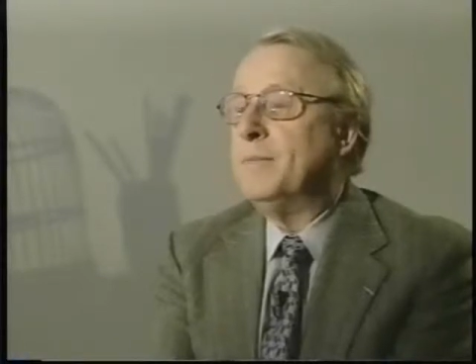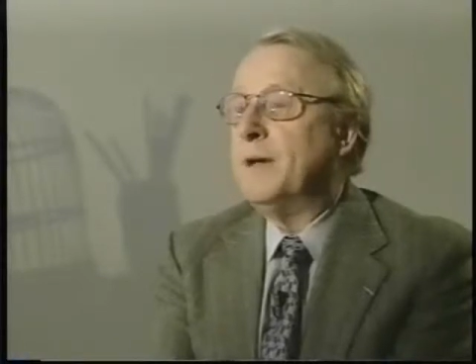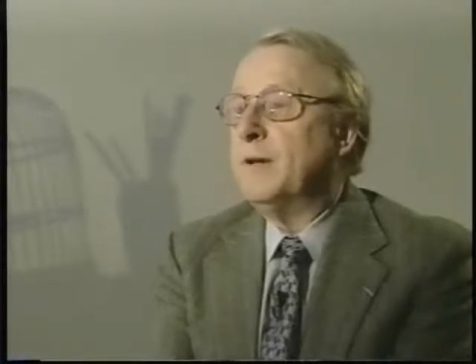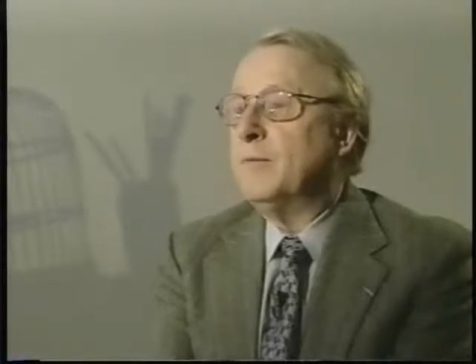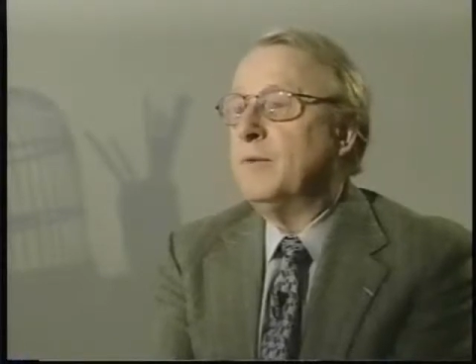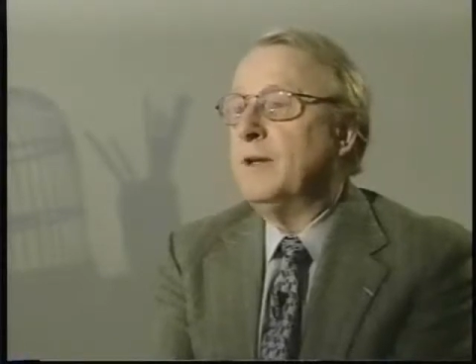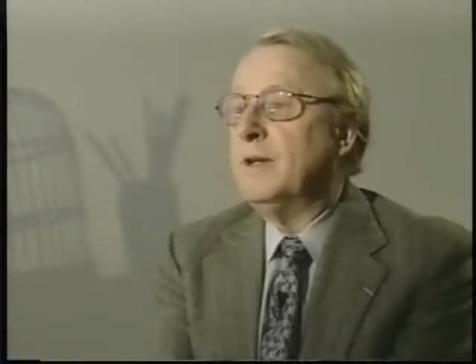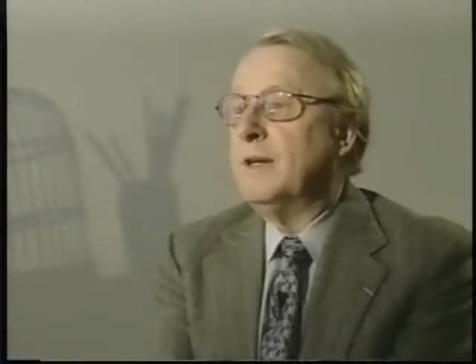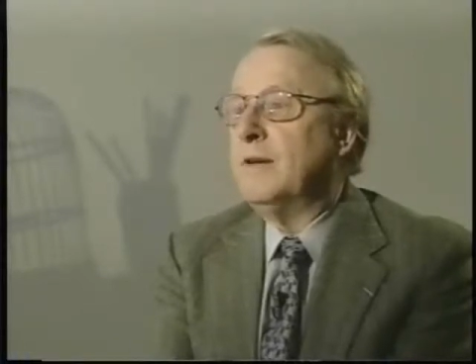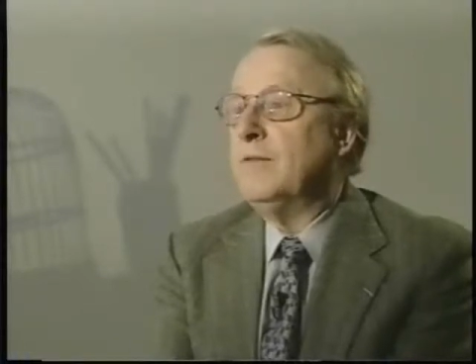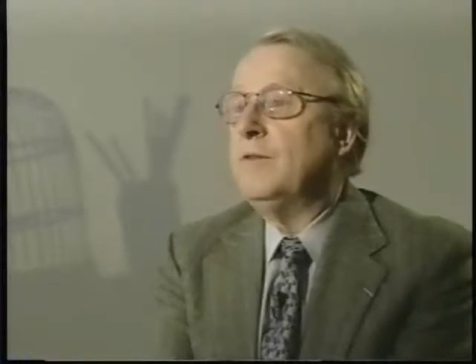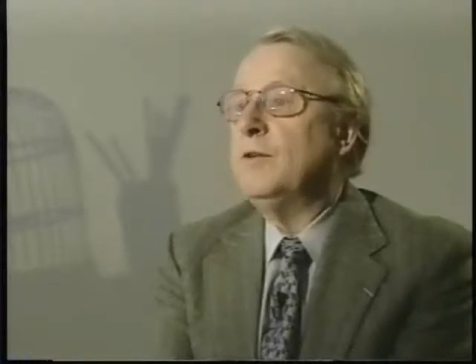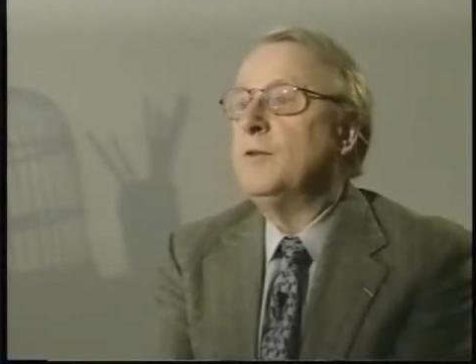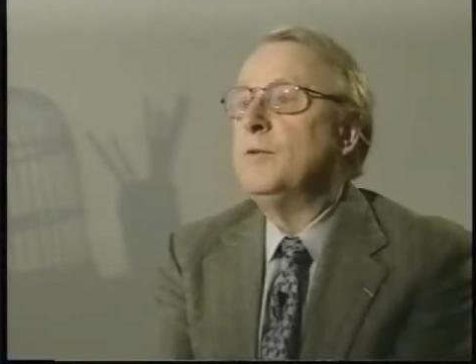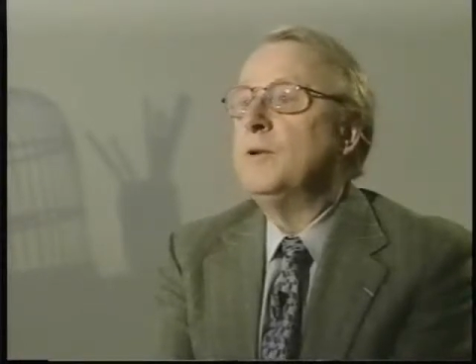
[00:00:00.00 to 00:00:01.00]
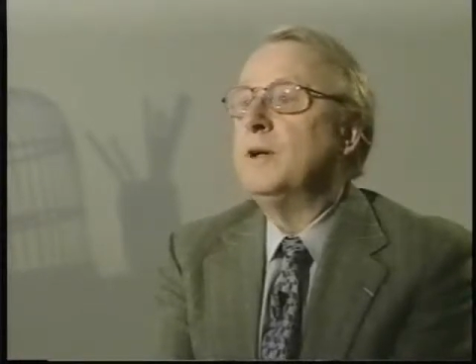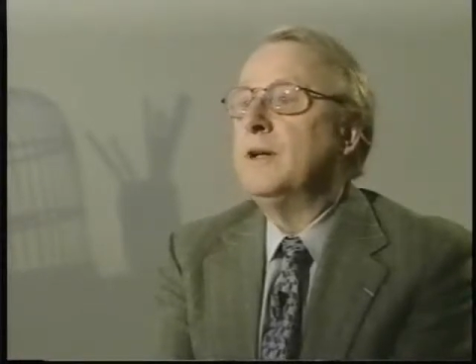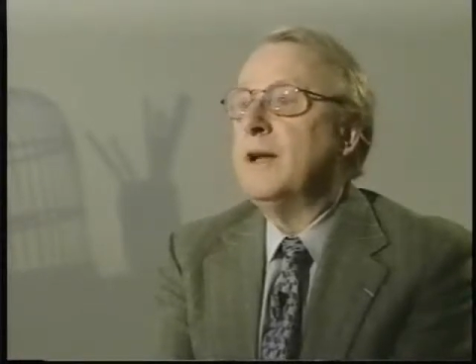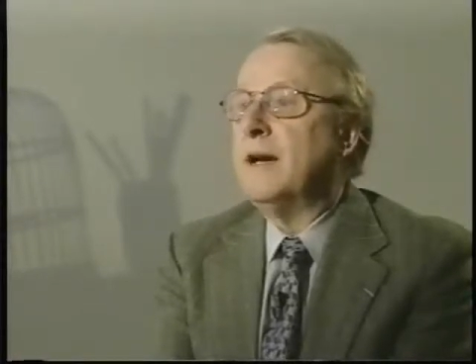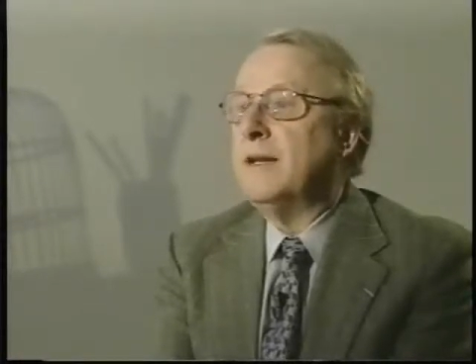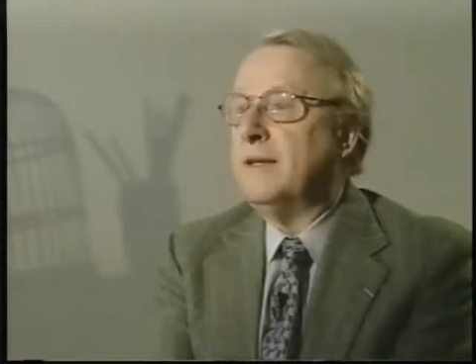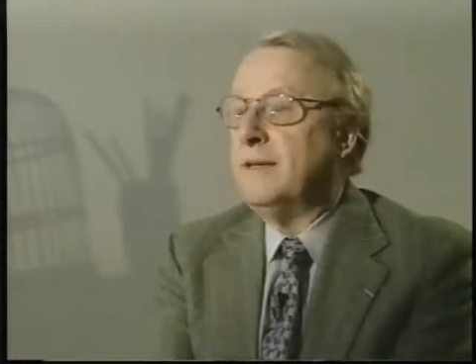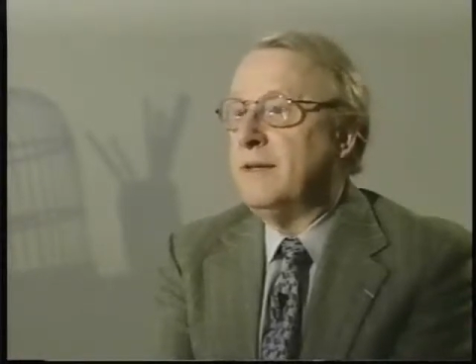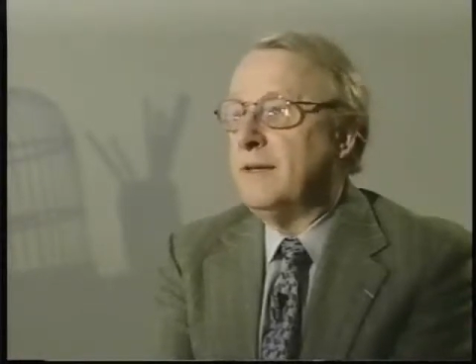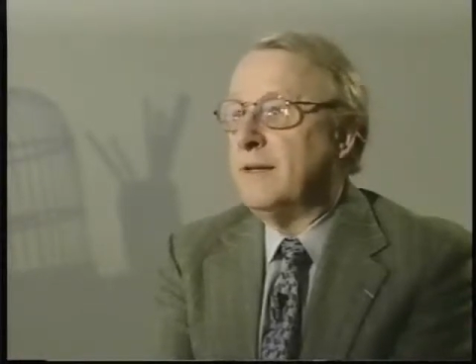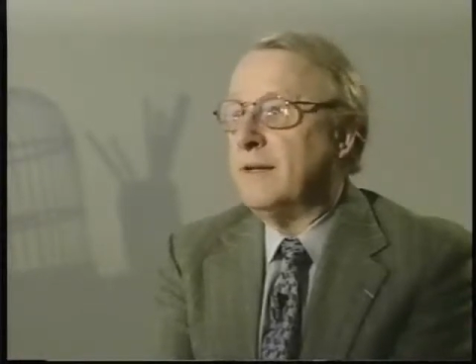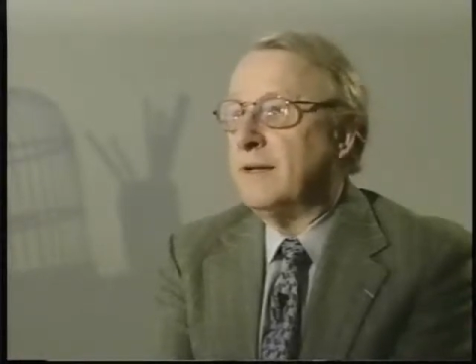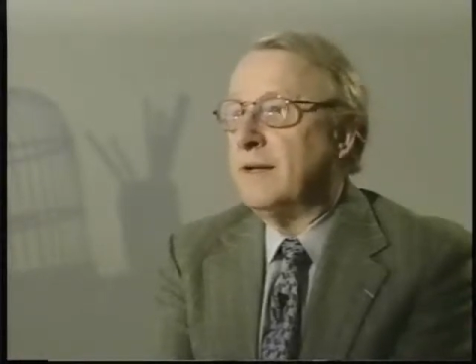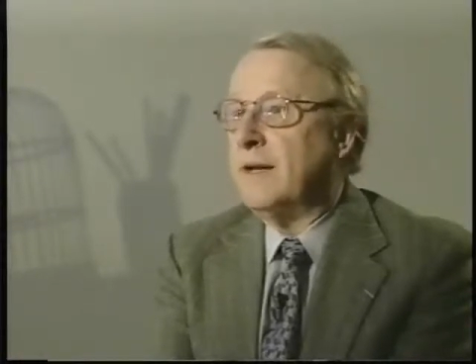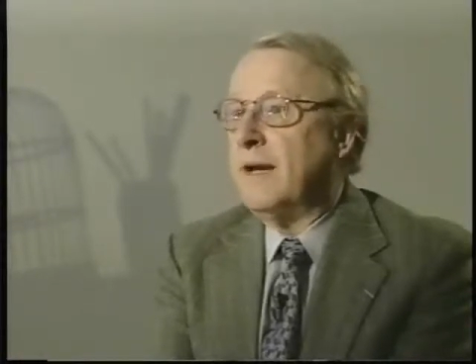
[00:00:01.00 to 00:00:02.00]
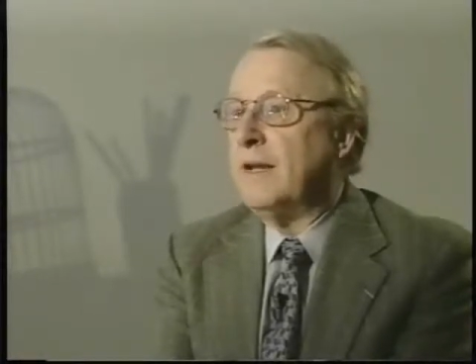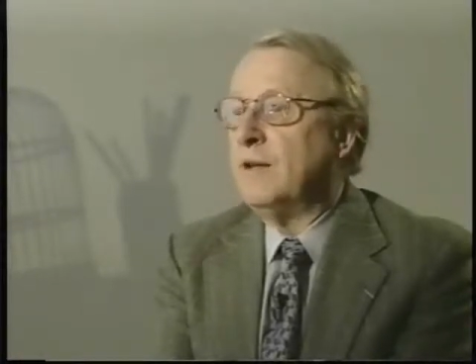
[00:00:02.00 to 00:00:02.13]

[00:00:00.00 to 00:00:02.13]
But we give you an idea,